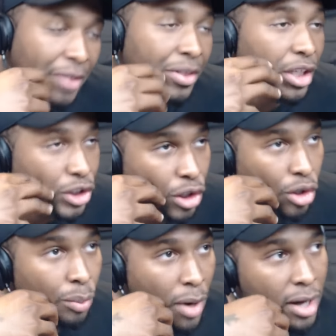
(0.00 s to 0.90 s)
I think
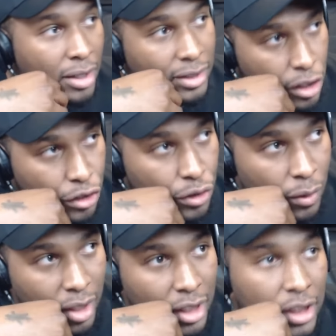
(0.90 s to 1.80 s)
Snow Tha Product's
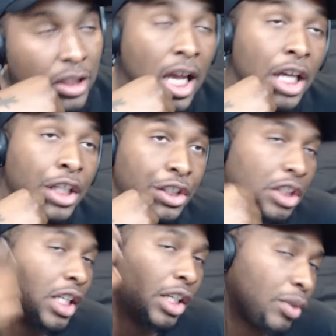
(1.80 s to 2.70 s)
issue is
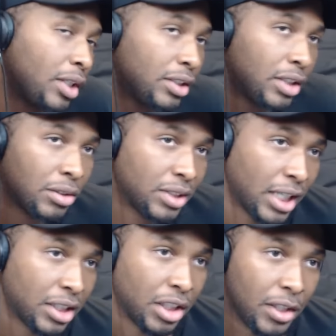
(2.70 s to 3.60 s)
she's not trying to sell
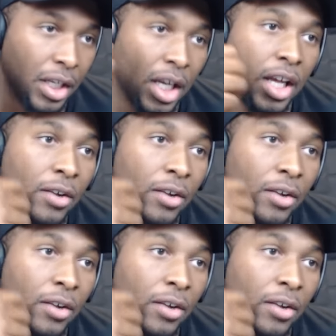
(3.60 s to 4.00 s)
sexy.